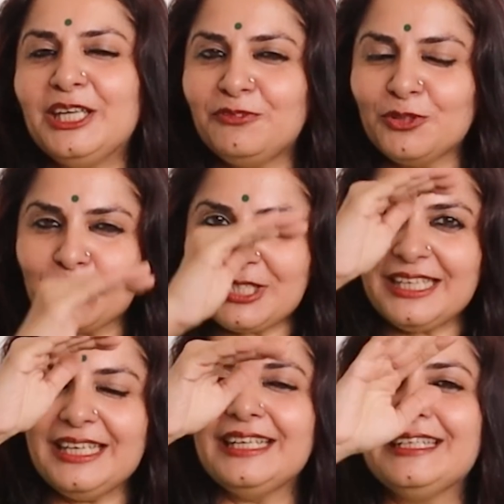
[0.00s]
And if you
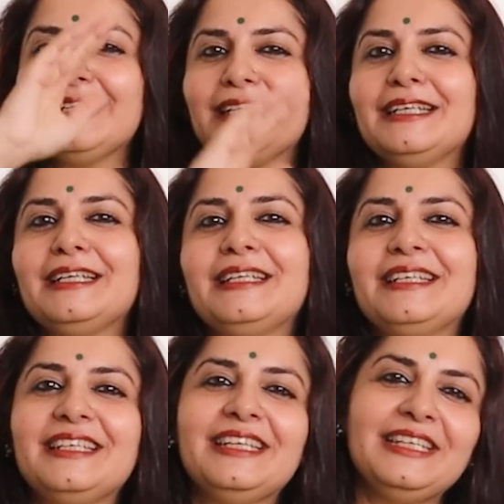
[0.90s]
see in,
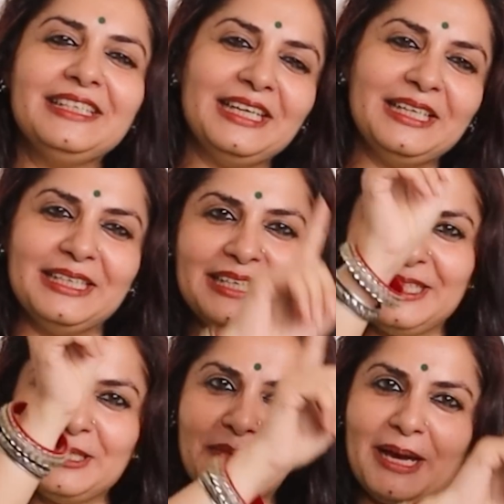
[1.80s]
in, in,
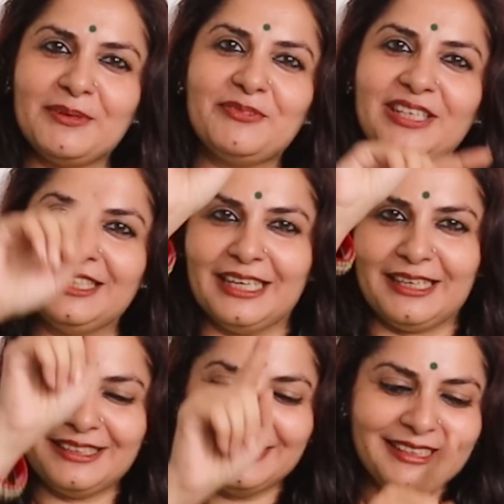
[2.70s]
in the map of
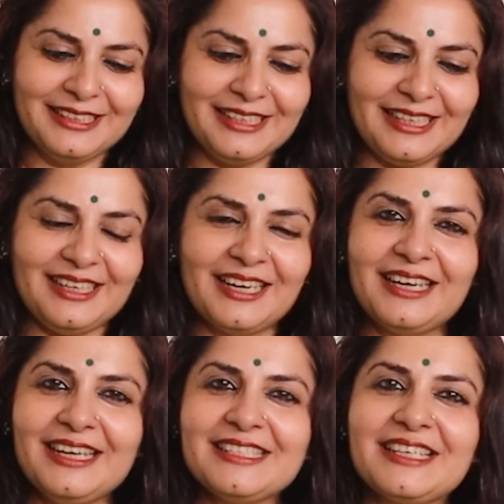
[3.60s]
India,
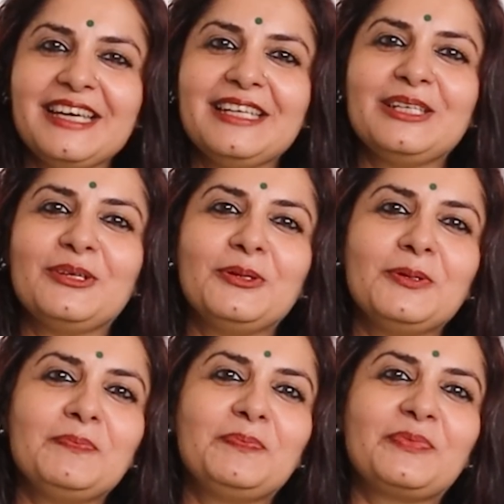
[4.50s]
Lanka is again, you
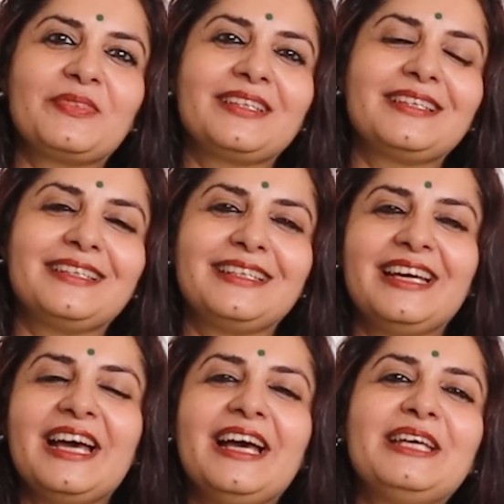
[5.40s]
know,
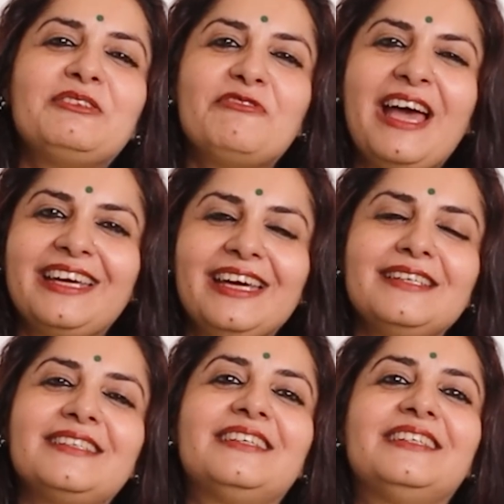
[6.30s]
at the fag
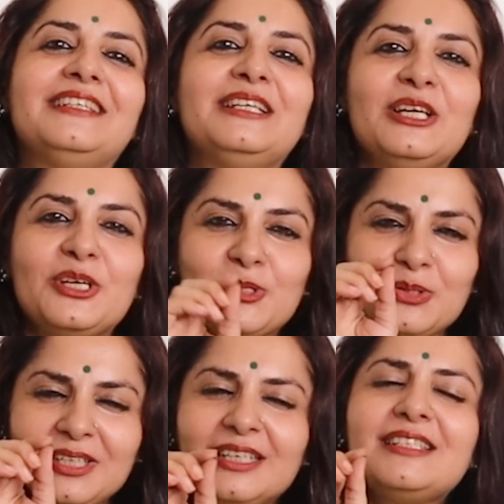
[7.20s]
end.
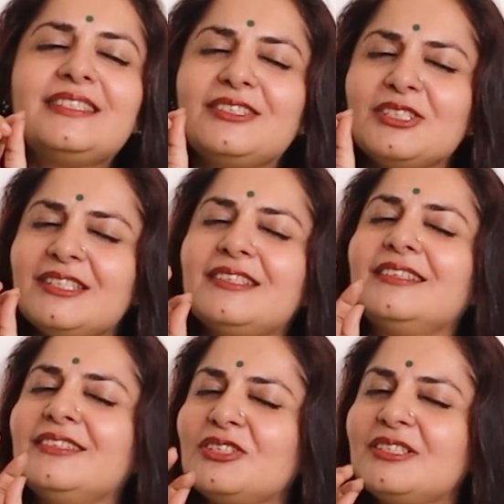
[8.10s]
So here it's
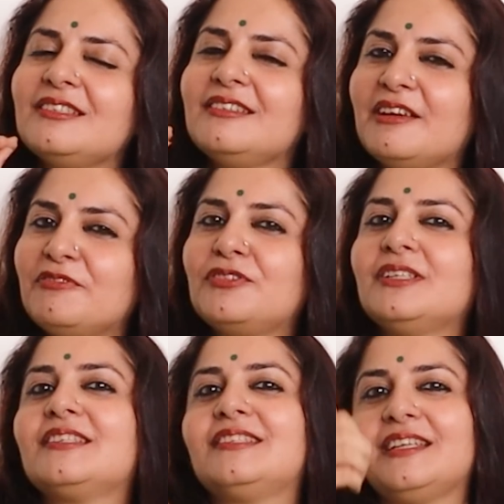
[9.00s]
just, just a
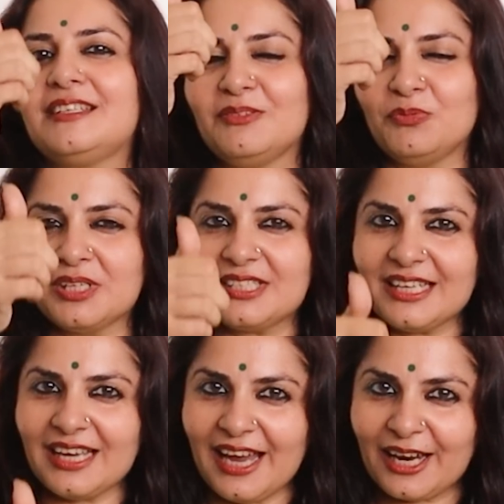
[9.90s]
reference that we are
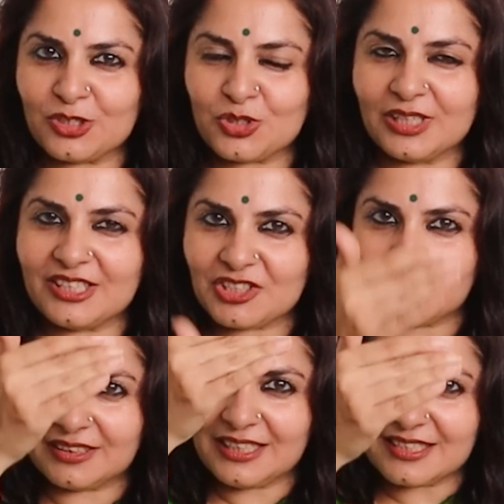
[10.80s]
saying actually
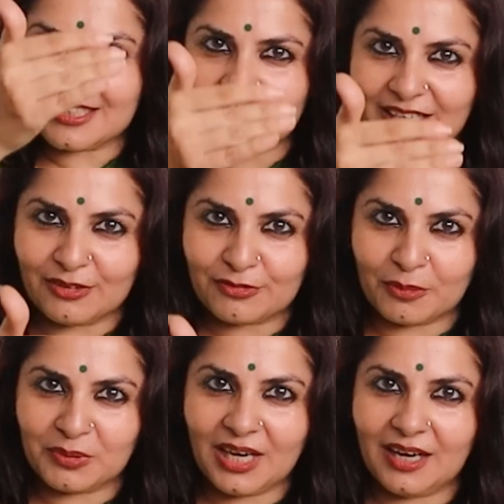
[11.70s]
Shakti is taken
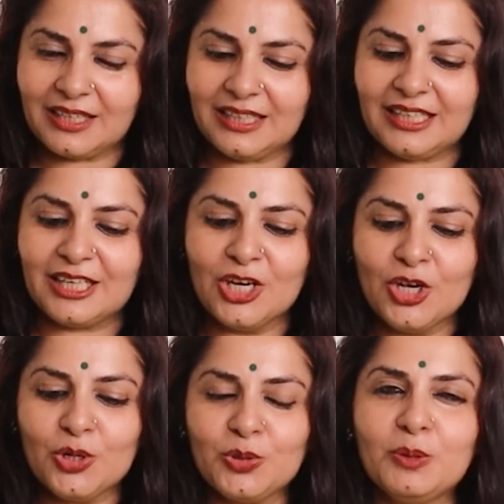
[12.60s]
from the Agni
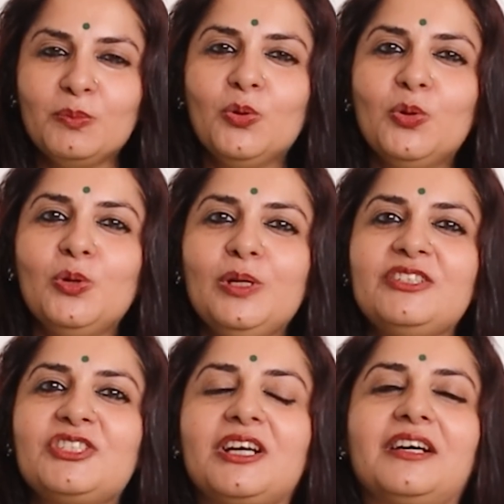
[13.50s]
to the
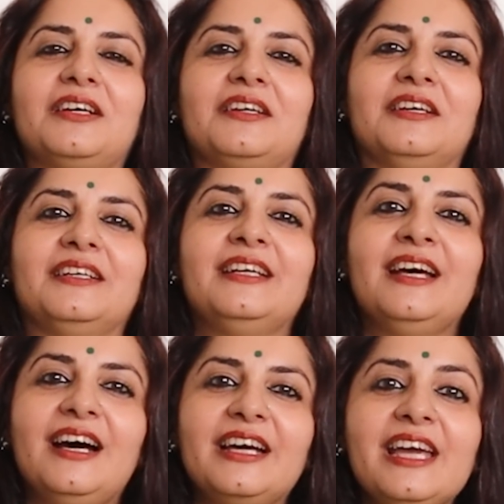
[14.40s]
Moola Chakra.
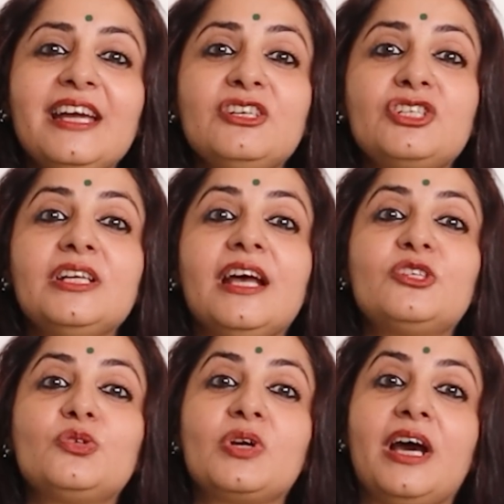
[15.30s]
Again, she
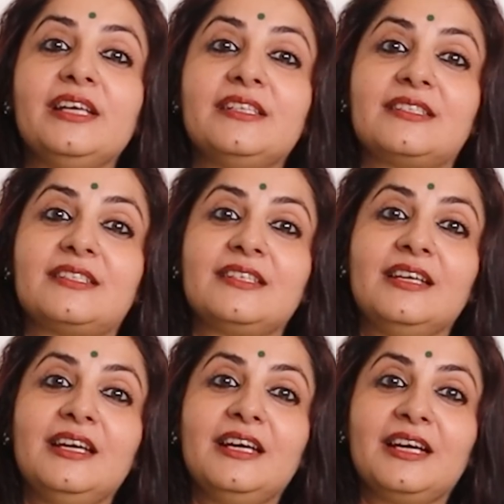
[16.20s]
has to rise,
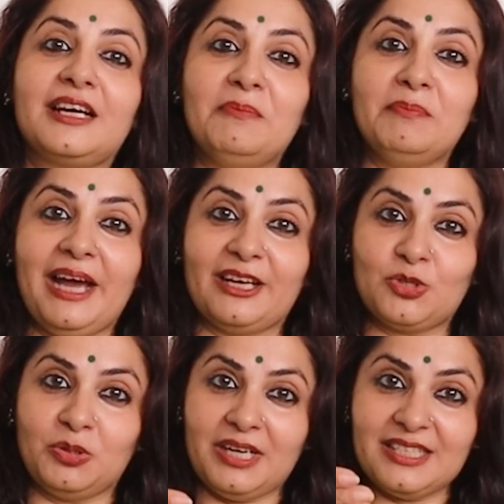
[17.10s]
come
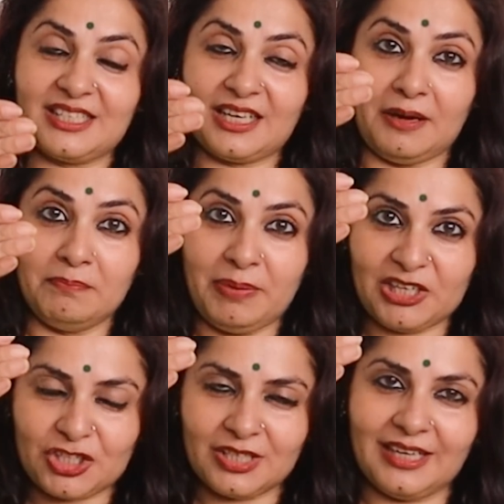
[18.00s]
back. So there is
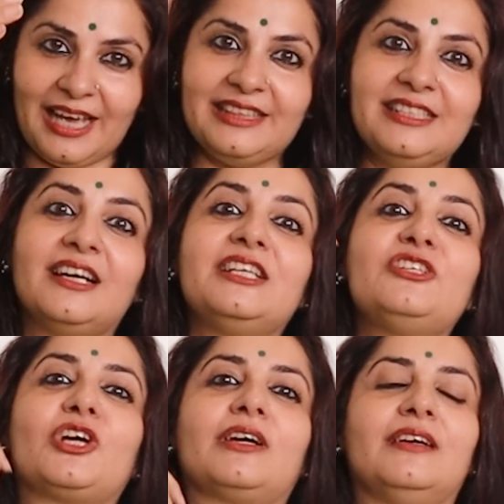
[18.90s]
combustion at the
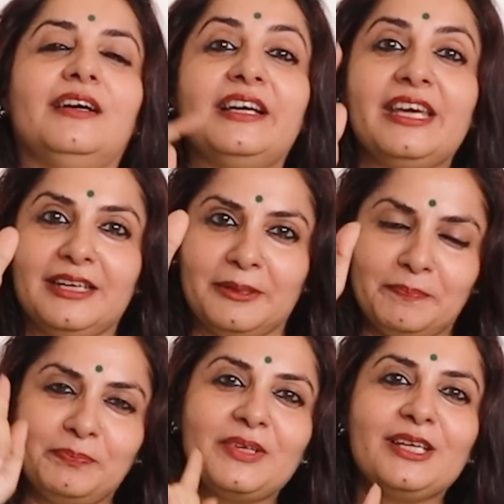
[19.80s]
Agni Chakra
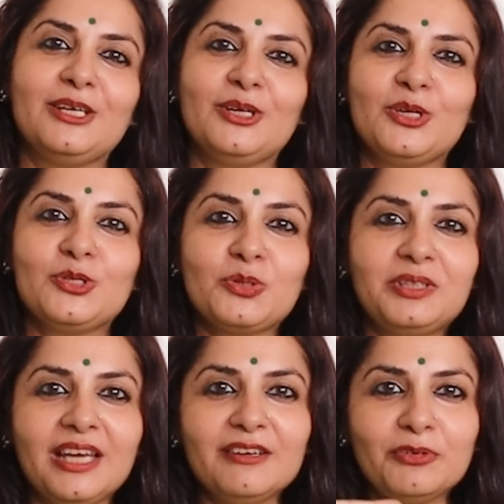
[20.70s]
again.
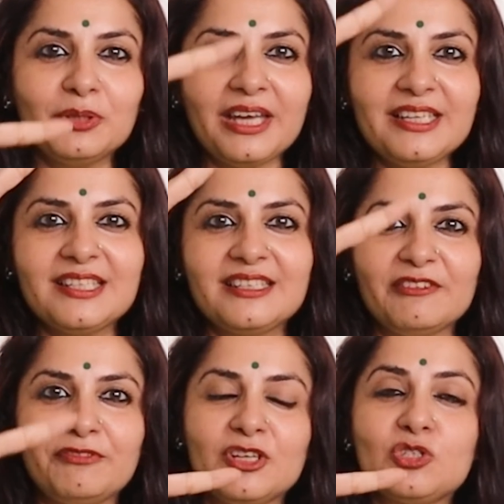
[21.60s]
So therefore, that is a
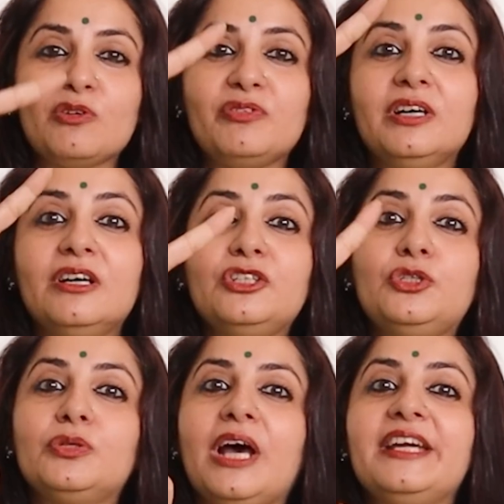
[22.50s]
reference of her
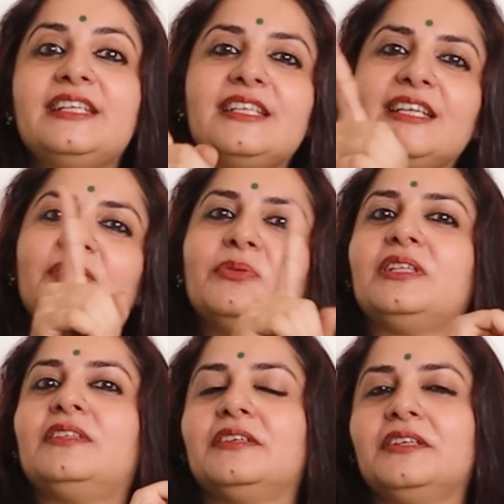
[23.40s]
uniting
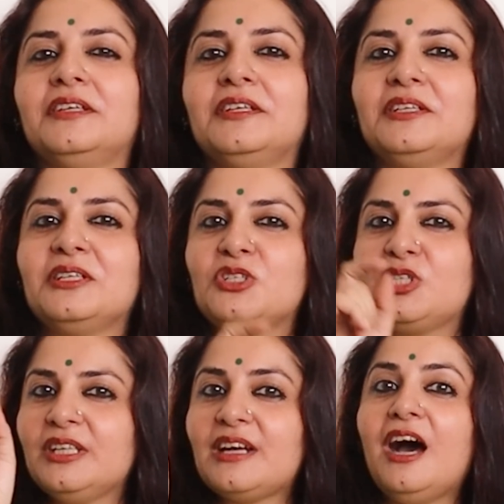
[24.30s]
with
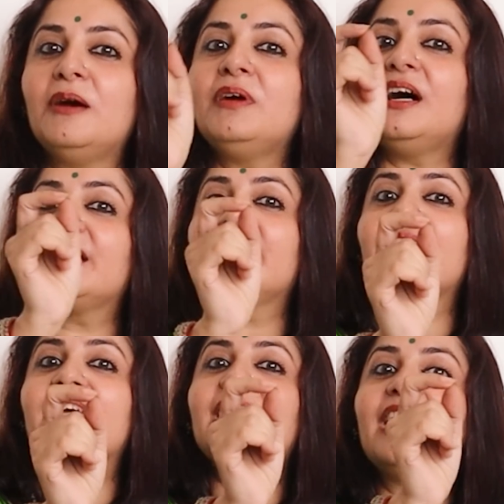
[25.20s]
Shri Ram
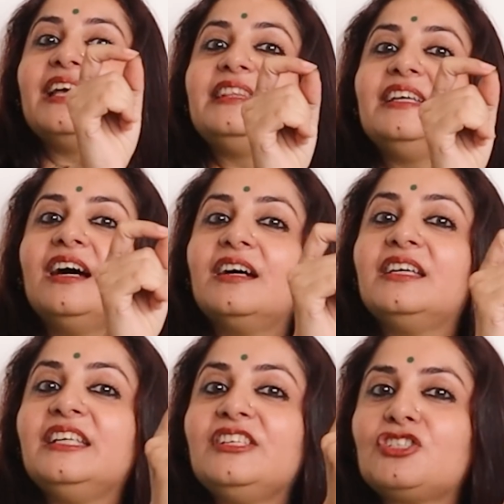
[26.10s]
again at the
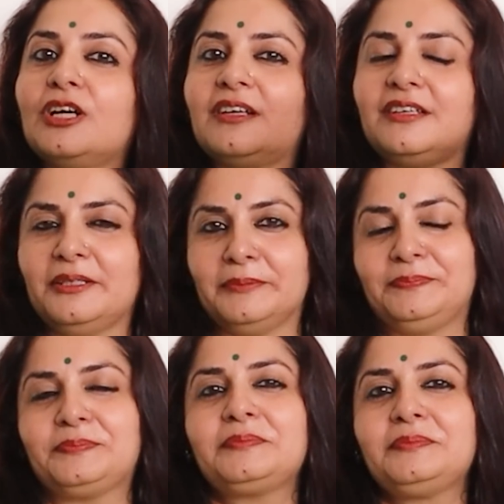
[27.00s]
Agni Chakra.